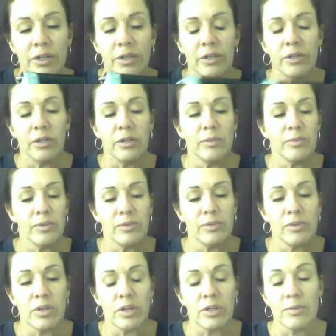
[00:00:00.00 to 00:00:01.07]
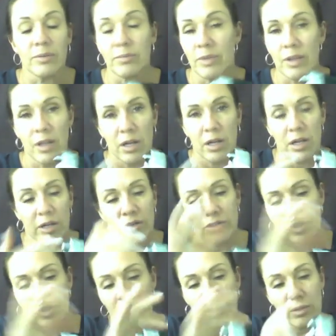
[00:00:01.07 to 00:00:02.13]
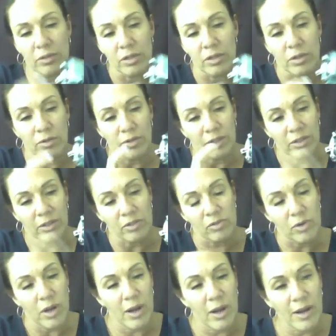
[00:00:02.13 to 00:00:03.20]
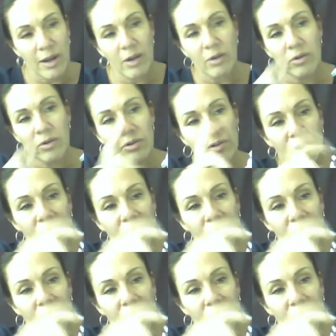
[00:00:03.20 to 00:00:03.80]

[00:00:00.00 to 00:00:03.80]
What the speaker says: You can take the straw out,